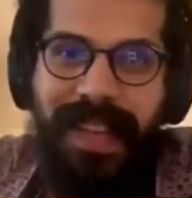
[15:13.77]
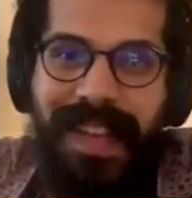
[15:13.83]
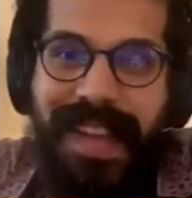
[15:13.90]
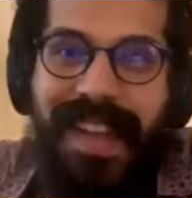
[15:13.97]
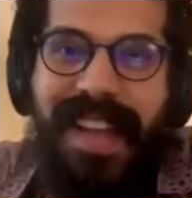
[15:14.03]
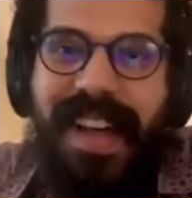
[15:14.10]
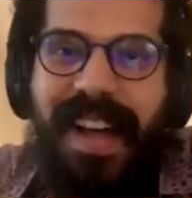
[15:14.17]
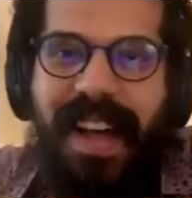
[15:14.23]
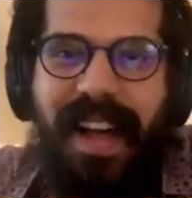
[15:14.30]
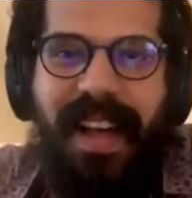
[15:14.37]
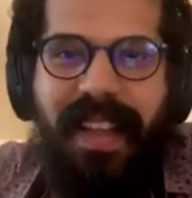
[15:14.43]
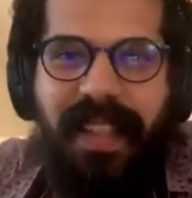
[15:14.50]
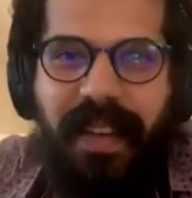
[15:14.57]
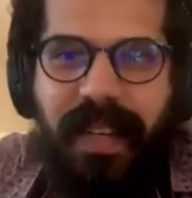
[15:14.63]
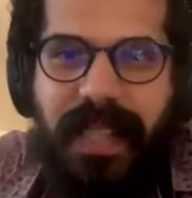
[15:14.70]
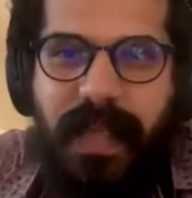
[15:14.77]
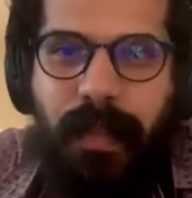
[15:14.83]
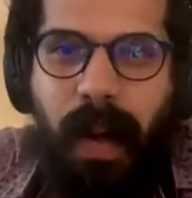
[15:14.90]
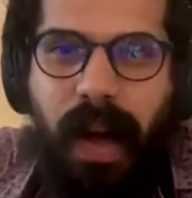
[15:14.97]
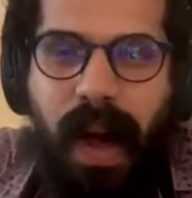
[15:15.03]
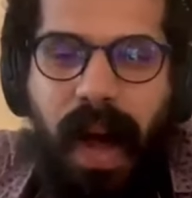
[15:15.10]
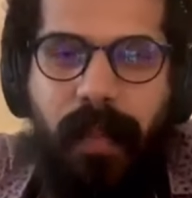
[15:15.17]
Uh, there's
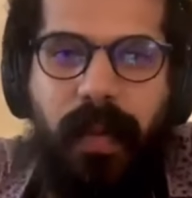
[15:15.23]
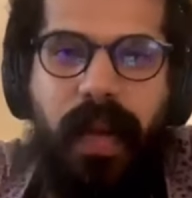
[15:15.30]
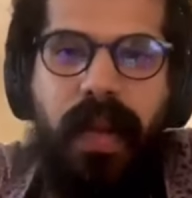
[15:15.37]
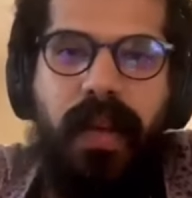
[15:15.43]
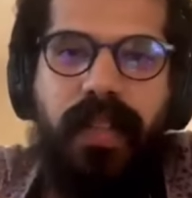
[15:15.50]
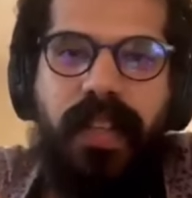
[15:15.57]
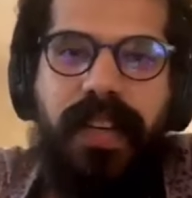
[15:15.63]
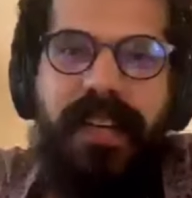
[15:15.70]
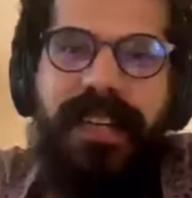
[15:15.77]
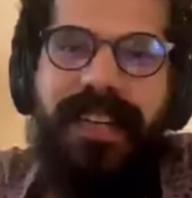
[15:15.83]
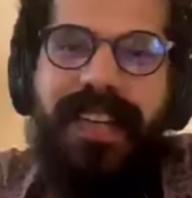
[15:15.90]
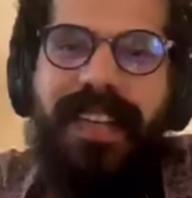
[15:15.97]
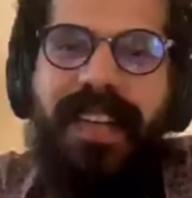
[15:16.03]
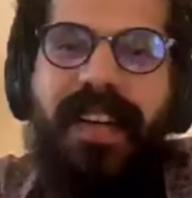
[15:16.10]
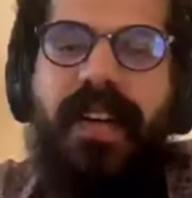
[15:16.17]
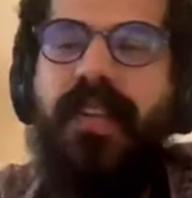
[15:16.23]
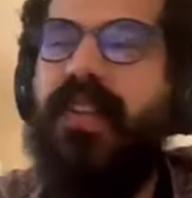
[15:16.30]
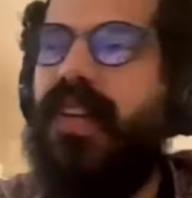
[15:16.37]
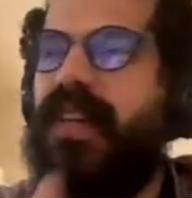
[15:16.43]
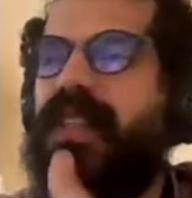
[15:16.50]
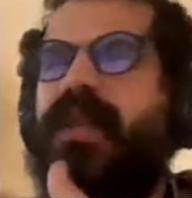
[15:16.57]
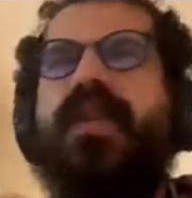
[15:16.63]
Maqam al-Khadr. Khadr
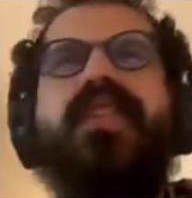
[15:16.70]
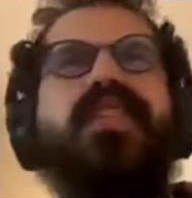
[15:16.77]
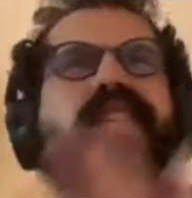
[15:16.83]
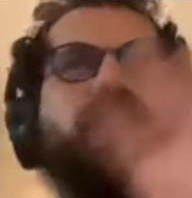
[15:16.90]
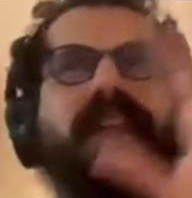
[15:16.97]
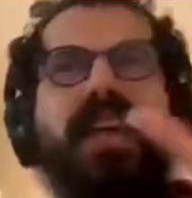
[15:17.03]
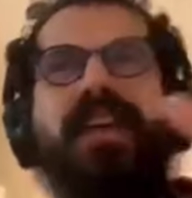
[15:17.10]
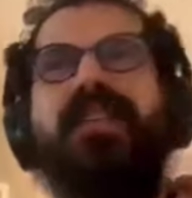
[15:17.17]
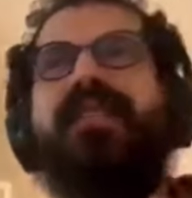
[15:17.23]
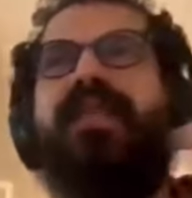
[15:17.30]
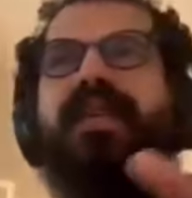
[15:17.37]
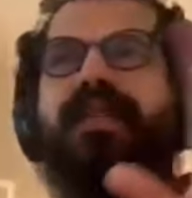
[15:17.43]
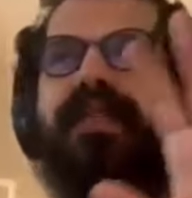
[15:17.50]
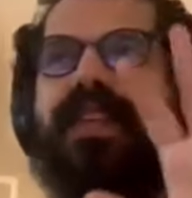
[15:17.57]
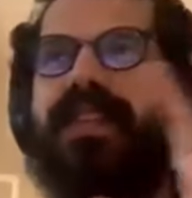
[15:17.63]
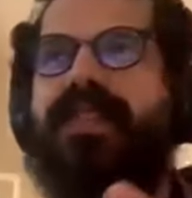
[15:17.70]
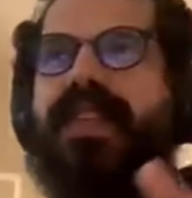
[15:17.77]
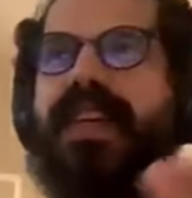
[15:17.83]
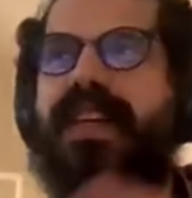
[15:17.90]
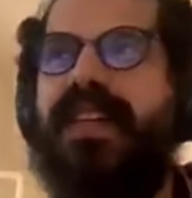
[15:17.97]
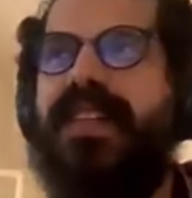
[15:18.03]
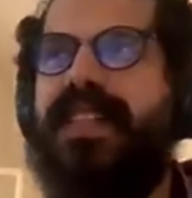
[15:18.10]
is also like one of these
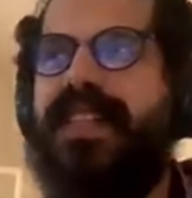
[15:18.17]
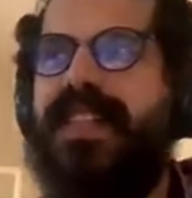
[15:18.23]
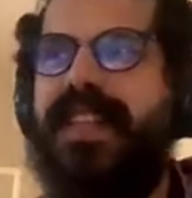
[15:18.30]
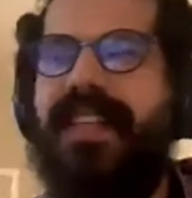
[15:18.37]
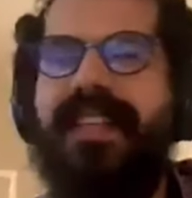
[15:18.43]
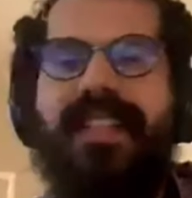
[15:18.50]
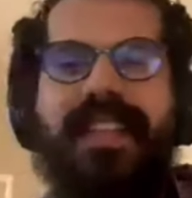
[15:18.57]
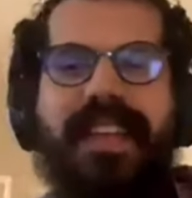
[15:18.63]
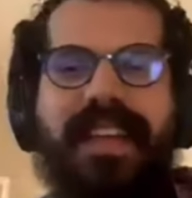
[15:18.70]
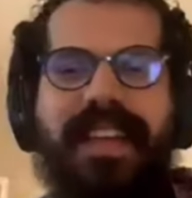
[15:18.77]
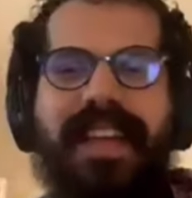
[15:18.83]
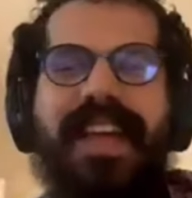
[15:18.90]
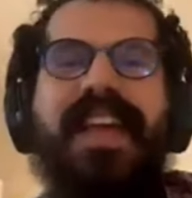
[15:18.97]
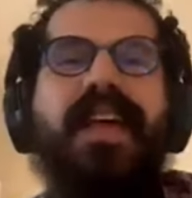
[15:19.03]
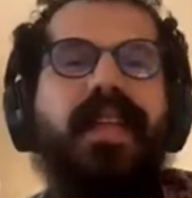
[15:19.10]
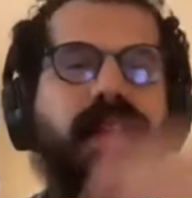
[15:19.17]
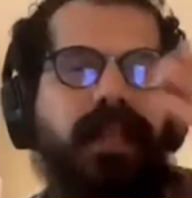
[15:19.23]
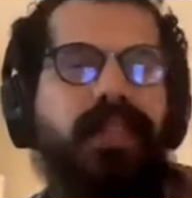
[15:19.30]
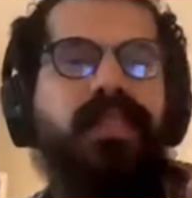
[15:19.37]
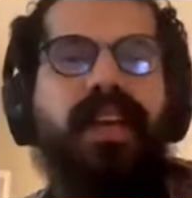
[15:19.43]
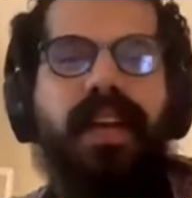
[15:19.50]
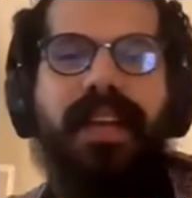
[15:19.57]
figures that uh, is
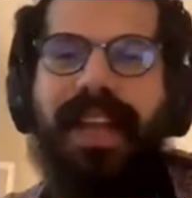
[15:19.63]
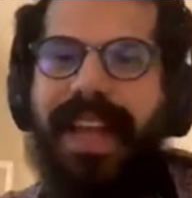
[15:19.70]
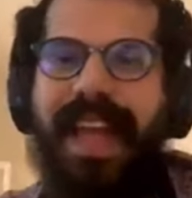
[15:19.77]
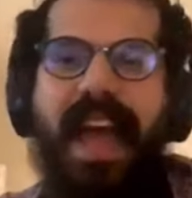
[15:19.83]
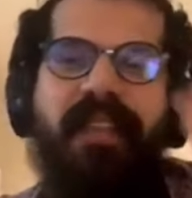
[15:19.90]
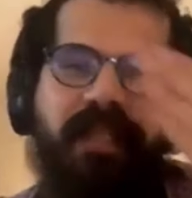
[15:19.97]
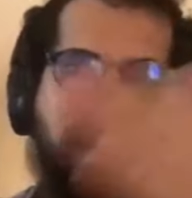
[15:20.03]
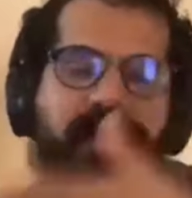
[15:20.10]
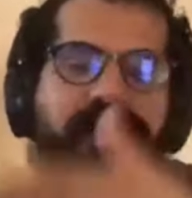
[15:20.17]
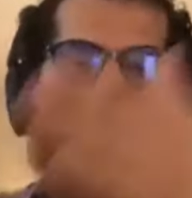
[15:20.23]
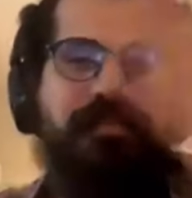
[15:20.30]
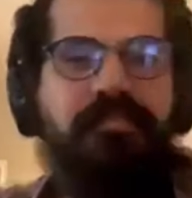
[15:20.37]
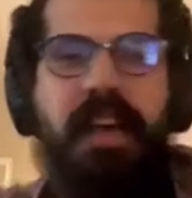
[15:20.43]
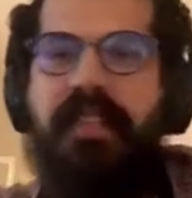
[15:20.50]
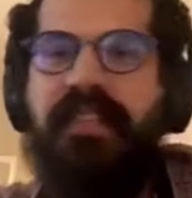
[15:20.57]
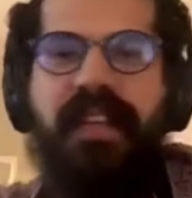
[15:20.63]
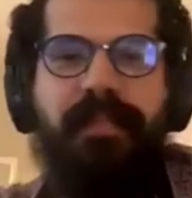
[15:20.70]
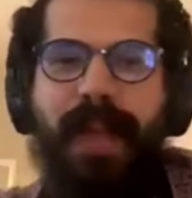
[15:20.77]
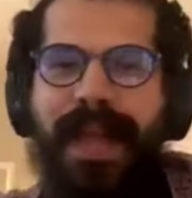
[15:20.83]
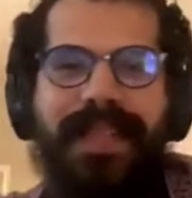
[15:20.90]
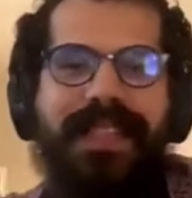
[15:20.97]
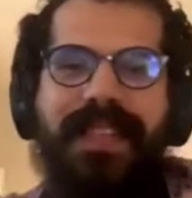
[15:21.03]
very like every every
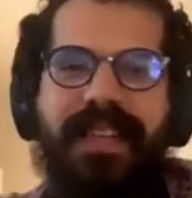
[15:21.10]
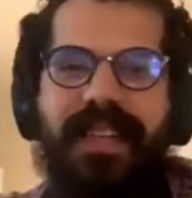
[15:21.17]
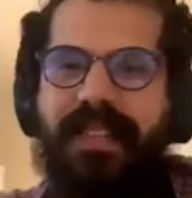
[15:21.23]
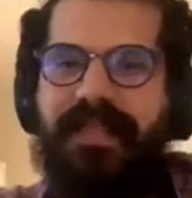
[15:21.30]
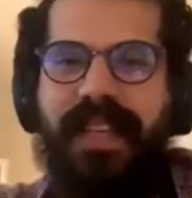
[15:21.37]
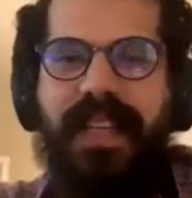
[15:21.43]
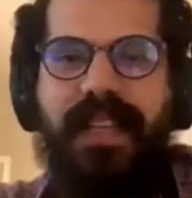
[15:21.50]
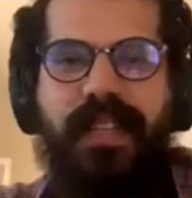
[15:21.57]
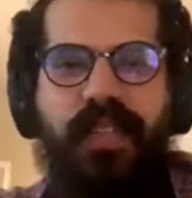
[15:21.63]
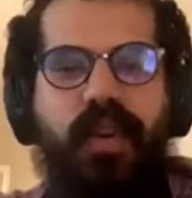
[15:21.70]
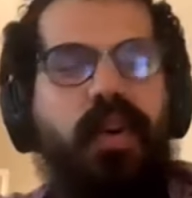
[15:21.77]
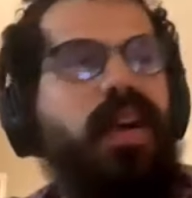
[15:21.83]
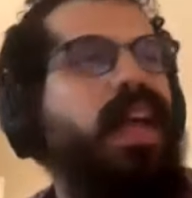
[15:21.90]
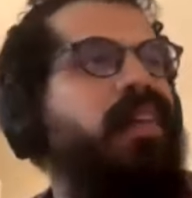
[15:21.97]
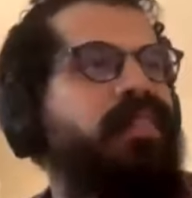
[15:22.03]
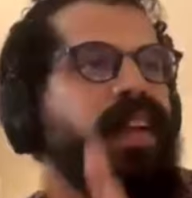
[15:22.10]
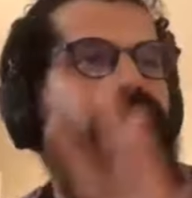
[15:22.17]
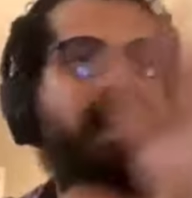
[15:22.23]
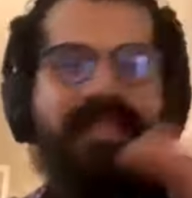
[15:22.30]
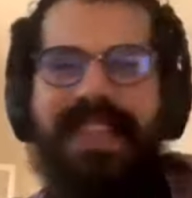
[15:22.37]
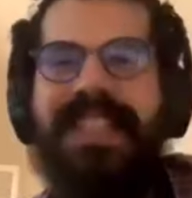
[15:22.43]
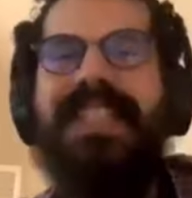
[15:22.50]
Palestinian village or every
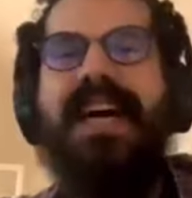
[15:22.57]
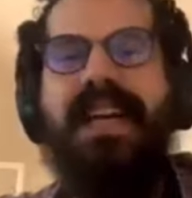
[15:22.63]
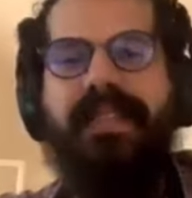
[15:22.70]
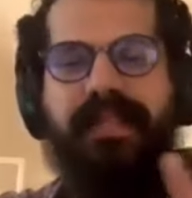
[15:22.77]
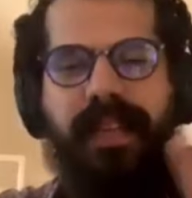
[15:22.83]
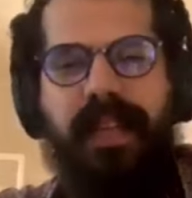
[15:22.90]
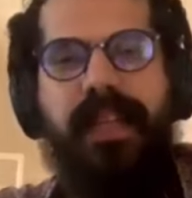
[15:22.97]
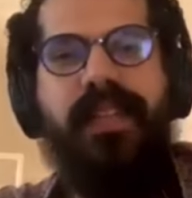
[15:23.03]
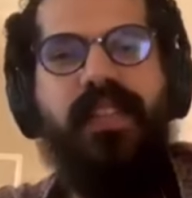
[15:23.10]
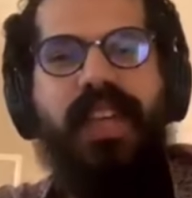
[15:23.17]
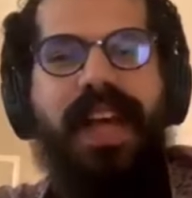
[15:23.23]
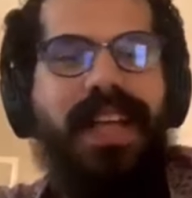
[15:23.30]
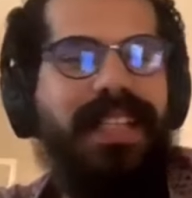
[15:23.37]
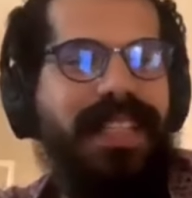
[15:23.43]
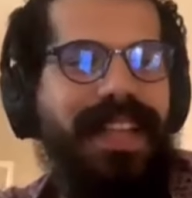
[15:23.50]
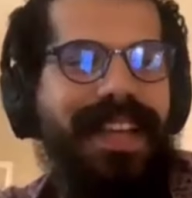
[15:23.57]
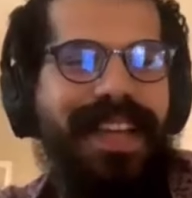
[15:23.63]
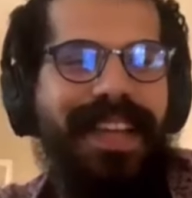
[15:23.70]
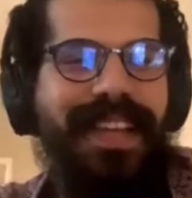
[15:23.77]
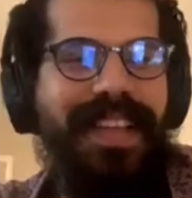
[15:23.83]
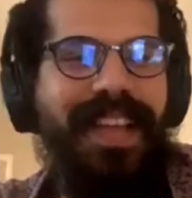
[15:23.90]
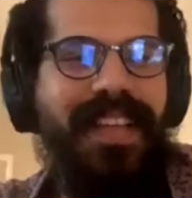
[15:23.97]
Levantine village has
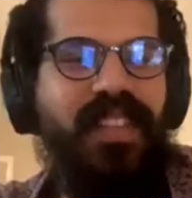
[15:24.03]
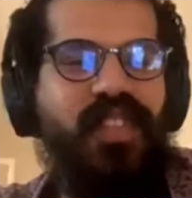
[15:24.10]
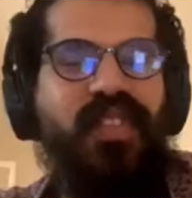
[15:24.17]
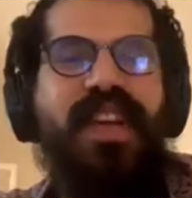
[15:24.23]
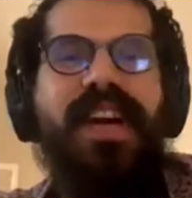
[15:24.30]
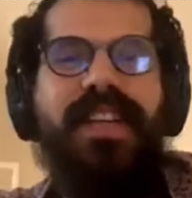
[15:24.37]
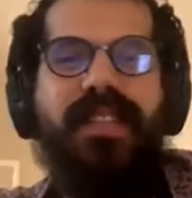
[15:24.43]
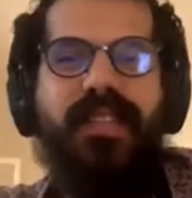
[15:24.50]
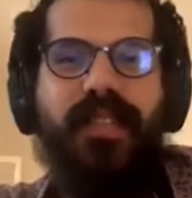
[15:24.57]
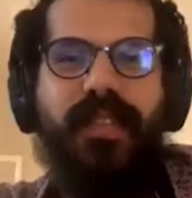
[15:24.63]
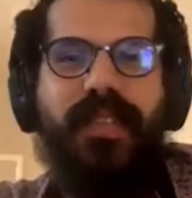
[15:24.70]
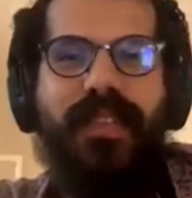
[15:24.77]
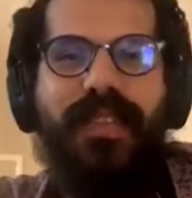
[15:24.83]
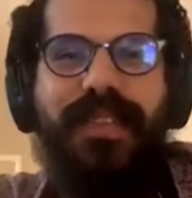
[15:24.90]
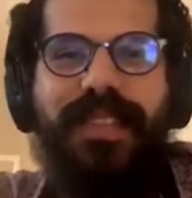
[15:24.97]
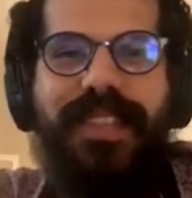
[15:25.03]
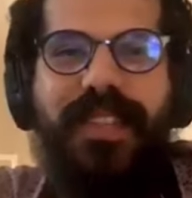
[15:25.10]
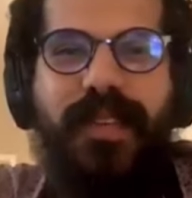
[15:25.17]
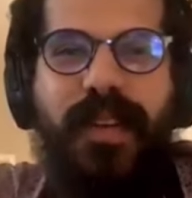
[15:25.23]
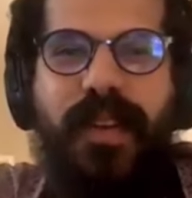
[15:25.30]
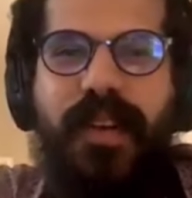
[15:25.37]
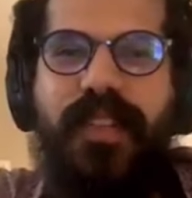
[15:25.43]
a, a shrine to to
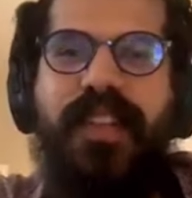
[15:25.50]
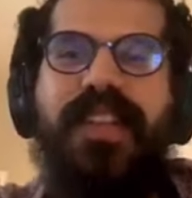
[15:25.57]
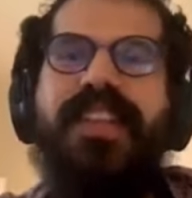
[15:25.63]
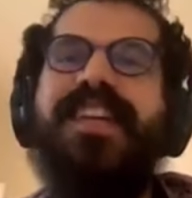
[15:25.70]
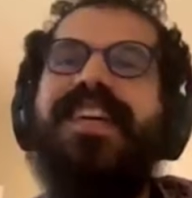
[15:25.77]
al-Khadr.